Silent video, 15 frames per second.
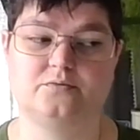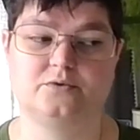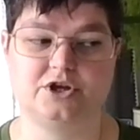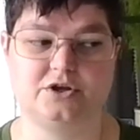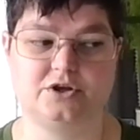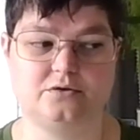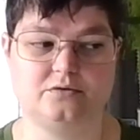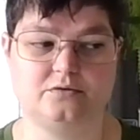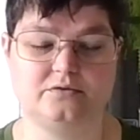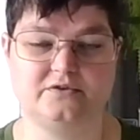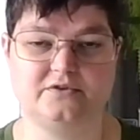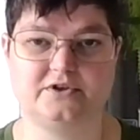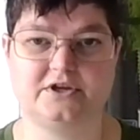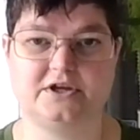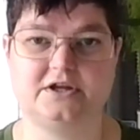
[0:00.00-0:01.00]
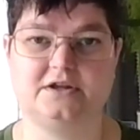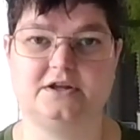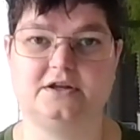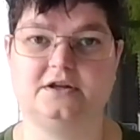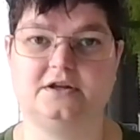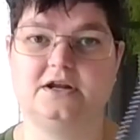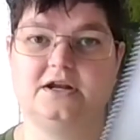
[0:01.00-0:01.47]
and reused. And
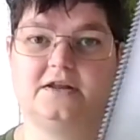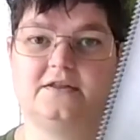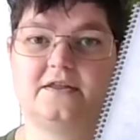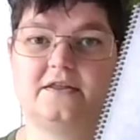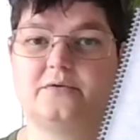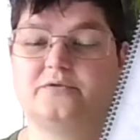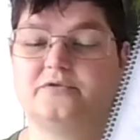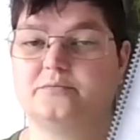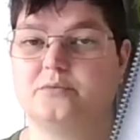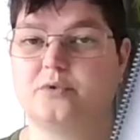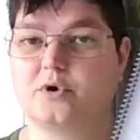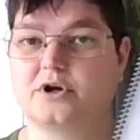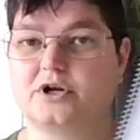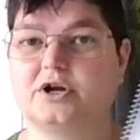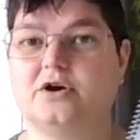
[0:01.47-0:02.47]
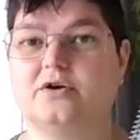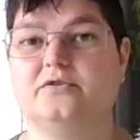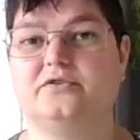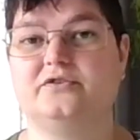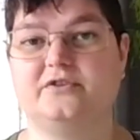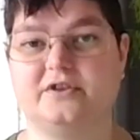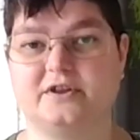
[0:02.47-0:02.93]
then anything that was important
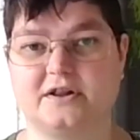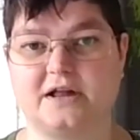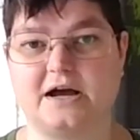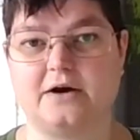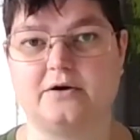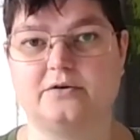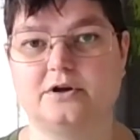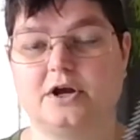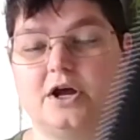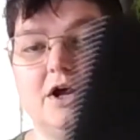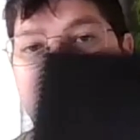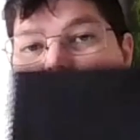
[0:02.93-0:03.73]
goes to the cloud.